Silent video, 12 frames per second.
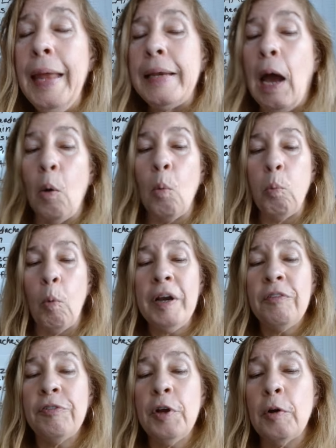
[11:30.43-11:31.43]
Now, what
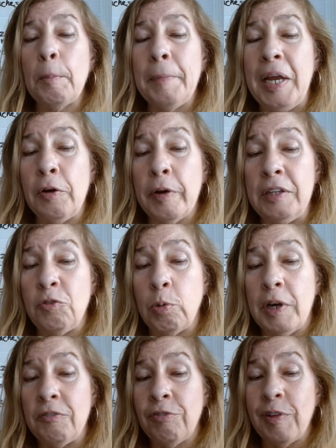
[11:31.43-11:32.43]
if you're a married
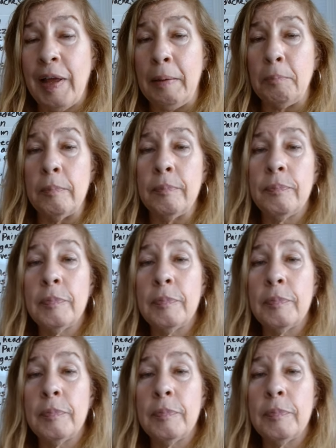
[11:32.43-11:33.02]
twin flame?